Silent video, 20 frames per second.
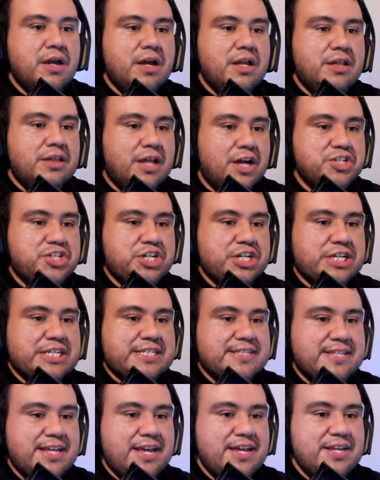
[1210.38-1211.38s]
Logic
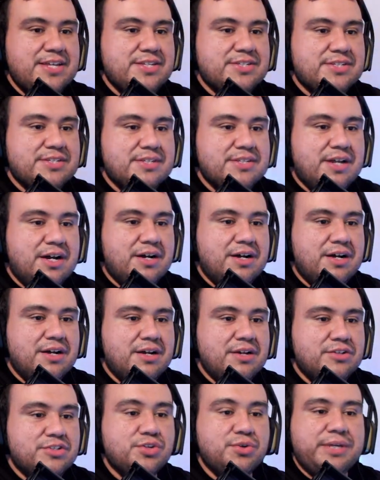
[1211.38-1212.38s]
says,
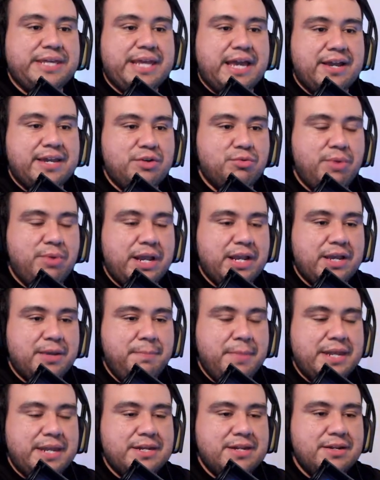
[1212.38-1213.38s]
so yeah, he
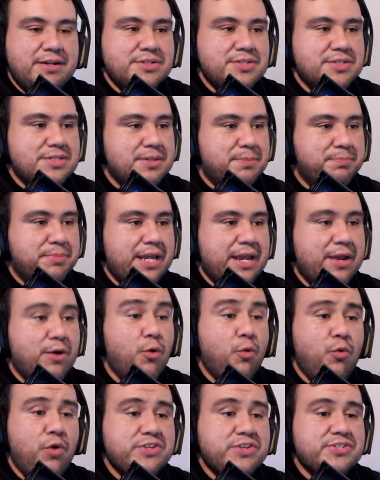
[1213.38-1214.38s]
recommended us to play
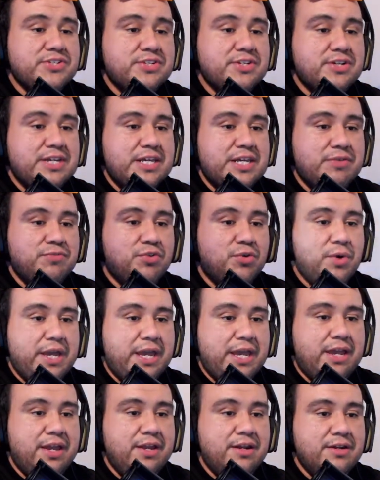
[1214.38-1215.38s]
Resident Evil
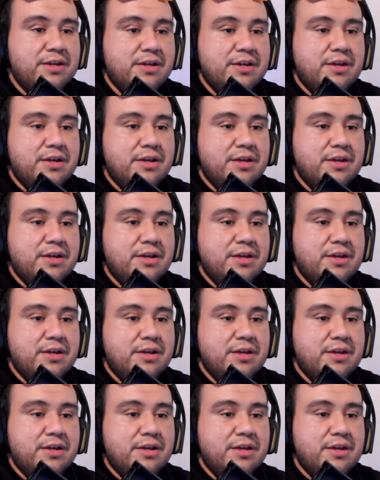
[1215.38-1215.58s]
8.